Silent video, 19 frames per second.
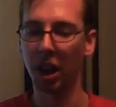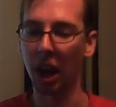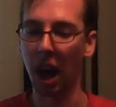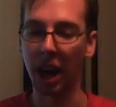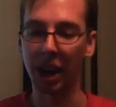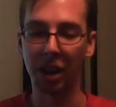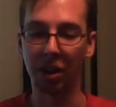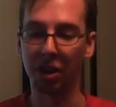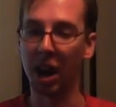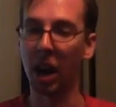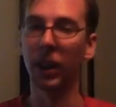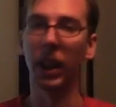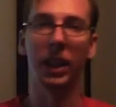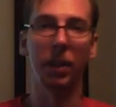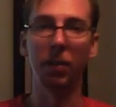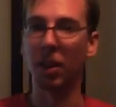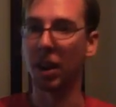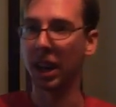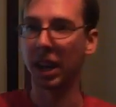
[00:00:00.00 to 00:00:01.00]
I just held
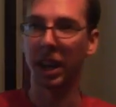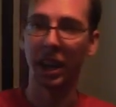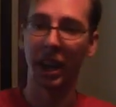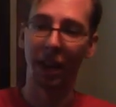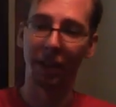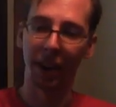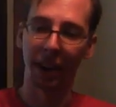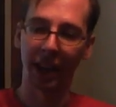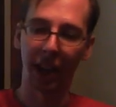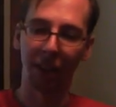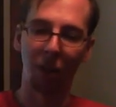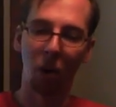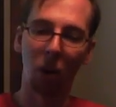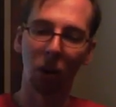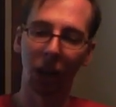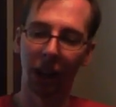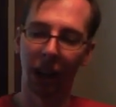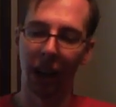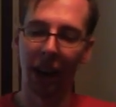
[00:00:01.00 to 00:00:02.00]
out the money to him, and I kept
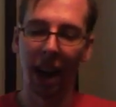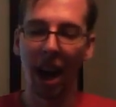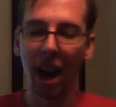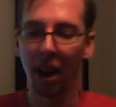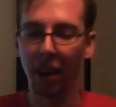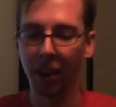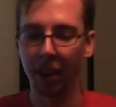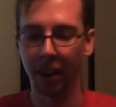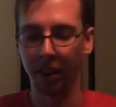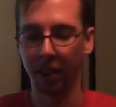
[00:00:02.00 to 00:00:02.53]
holding it out,